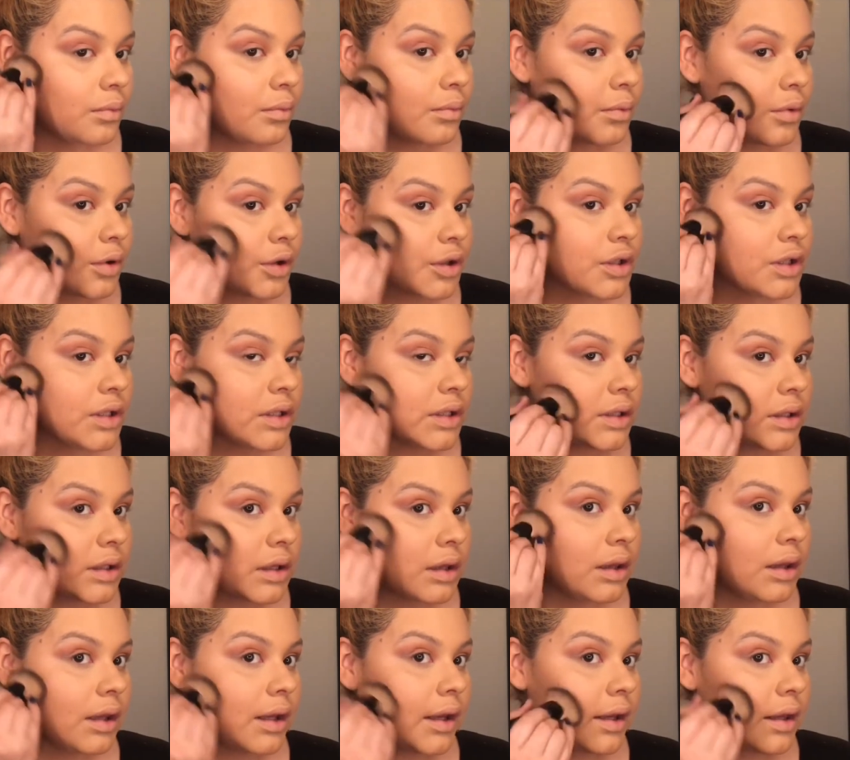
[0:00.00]
We're just
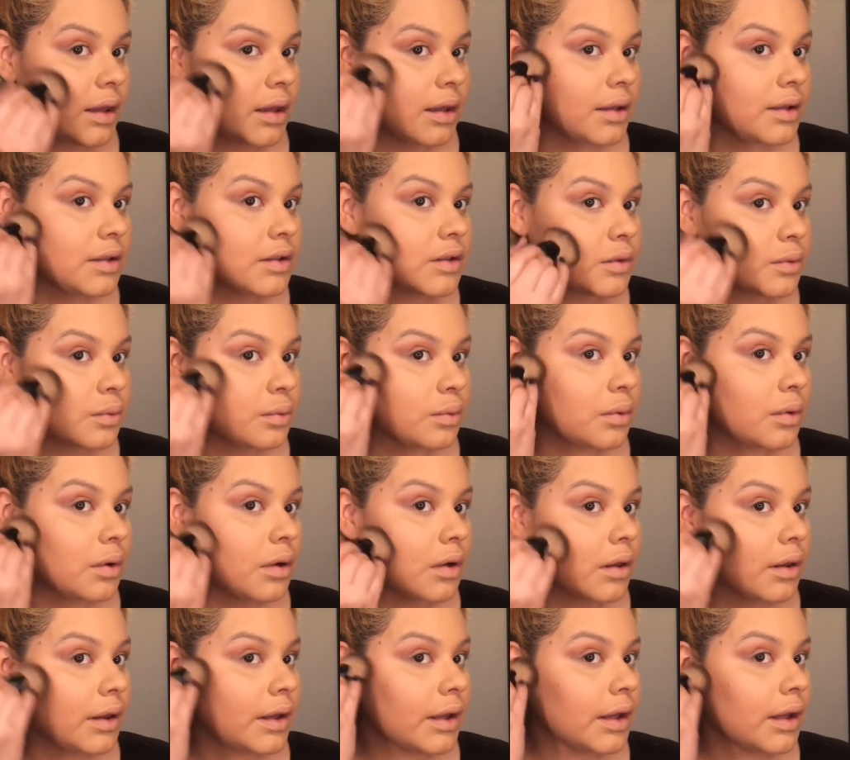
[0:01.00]
lightly
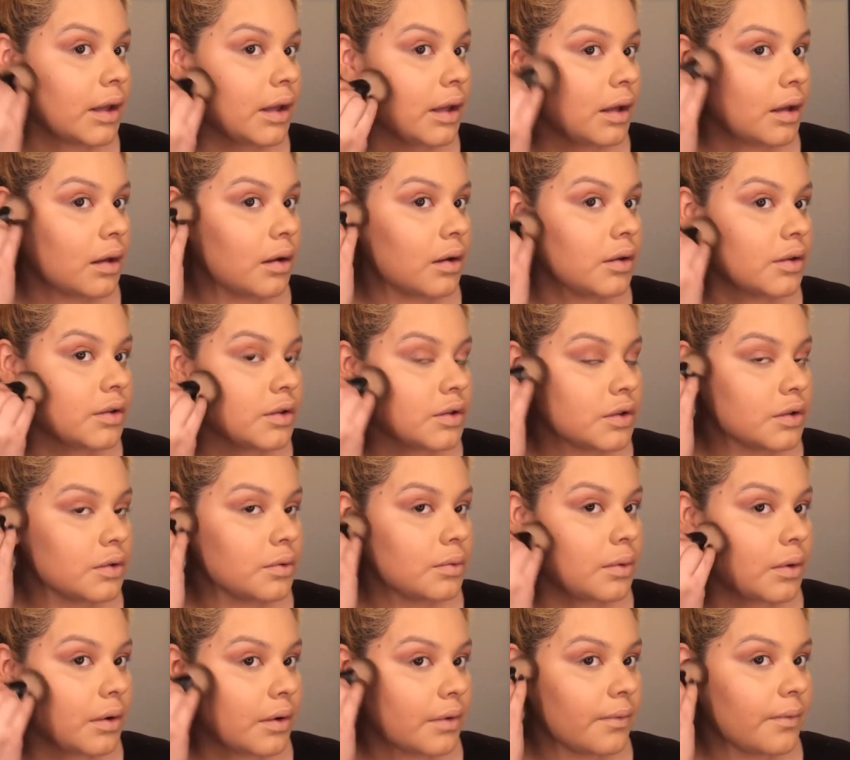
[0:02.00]
swirling it
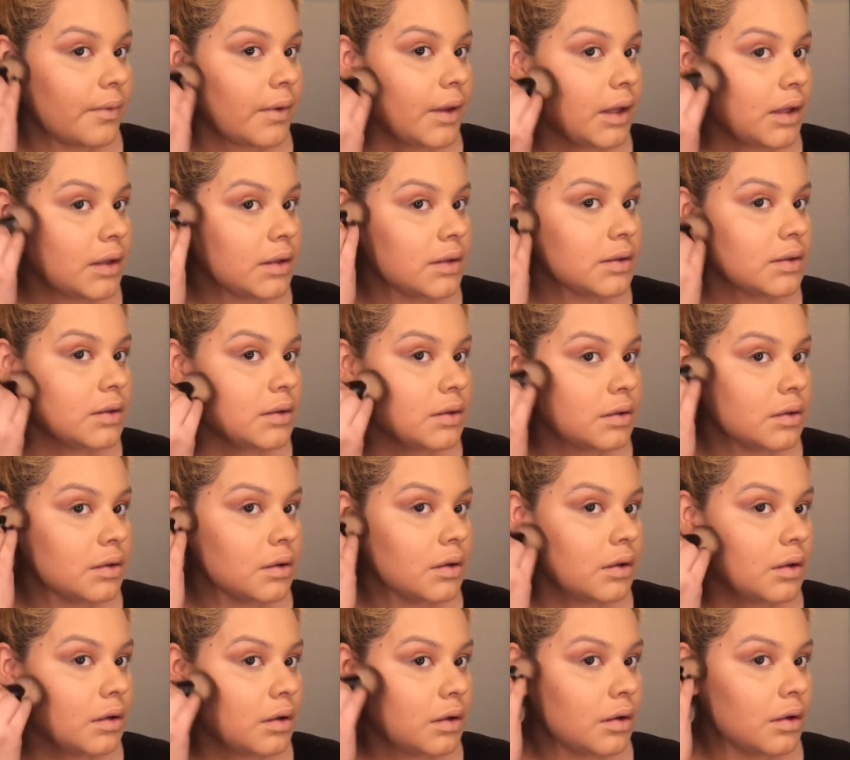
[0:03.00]
onto our face.
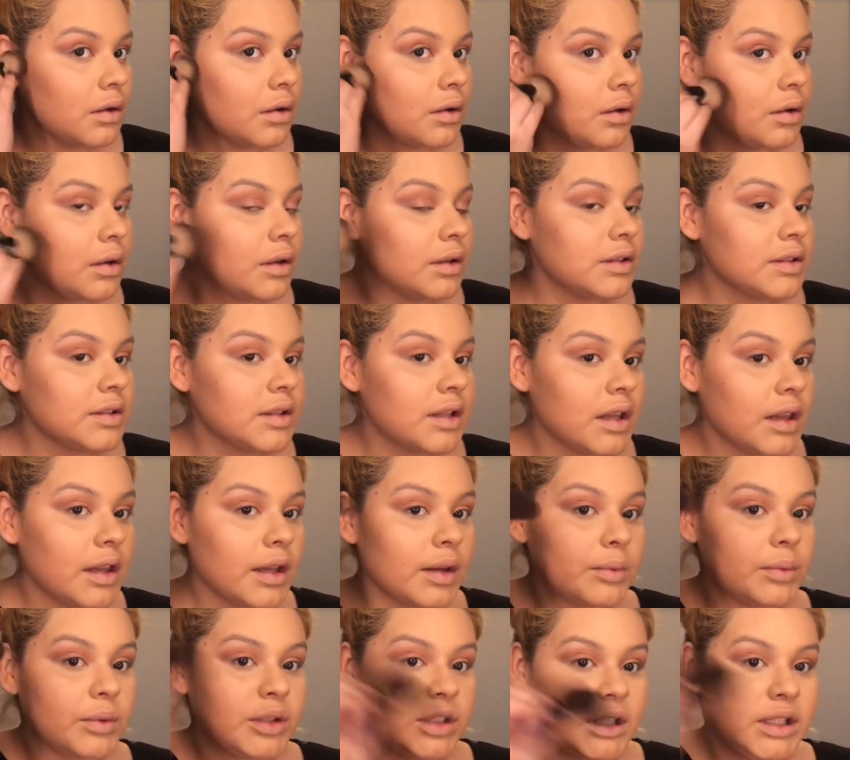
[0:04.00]
It's not
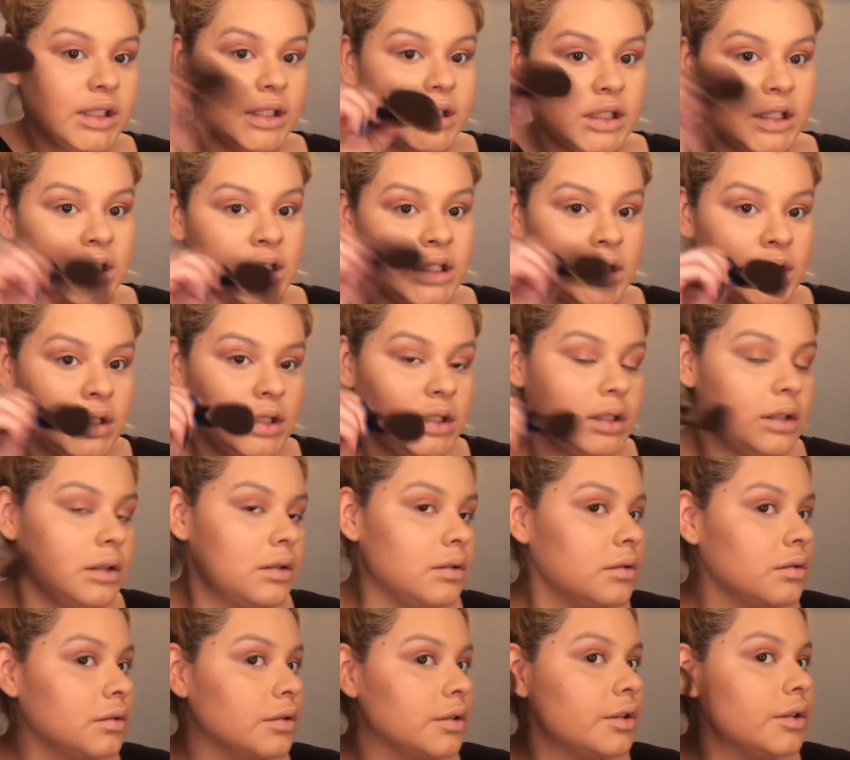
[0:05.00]
like we're like, ah,
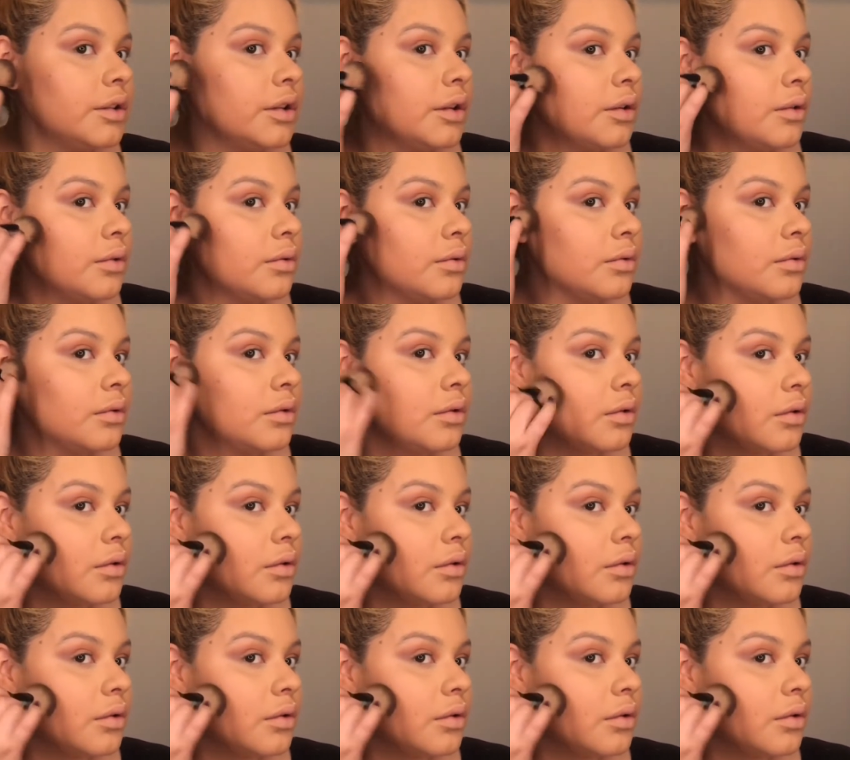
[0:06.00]
you know?